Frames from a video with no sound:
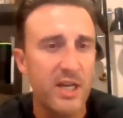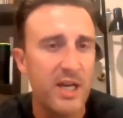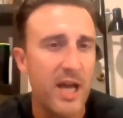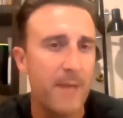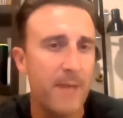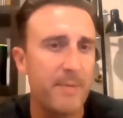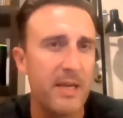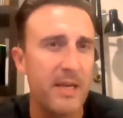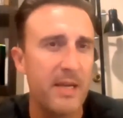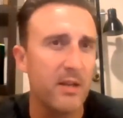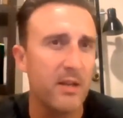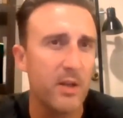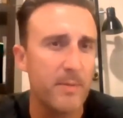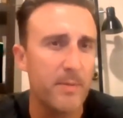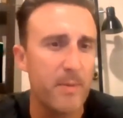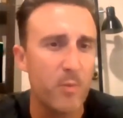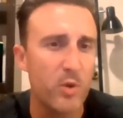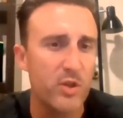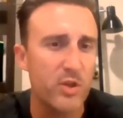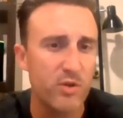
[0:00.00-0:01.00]
and being a little bit
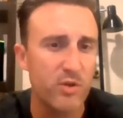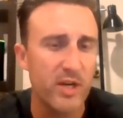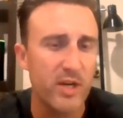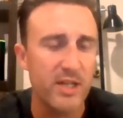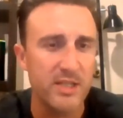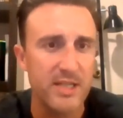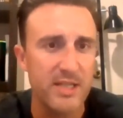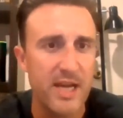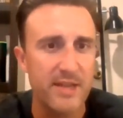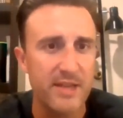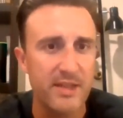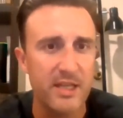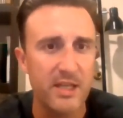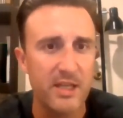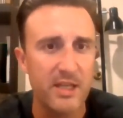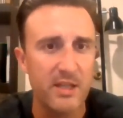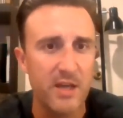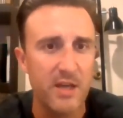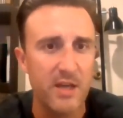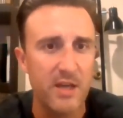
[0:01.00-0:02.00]
more strict at
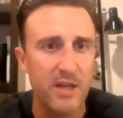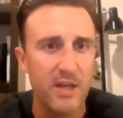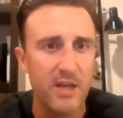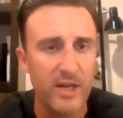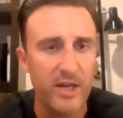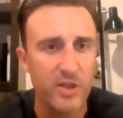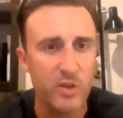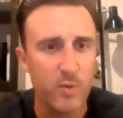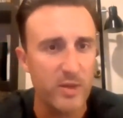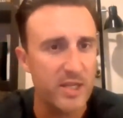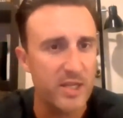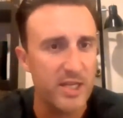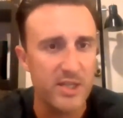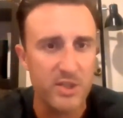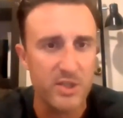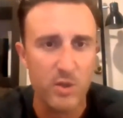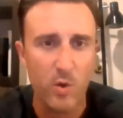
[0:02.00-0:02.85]
the upper ages with this?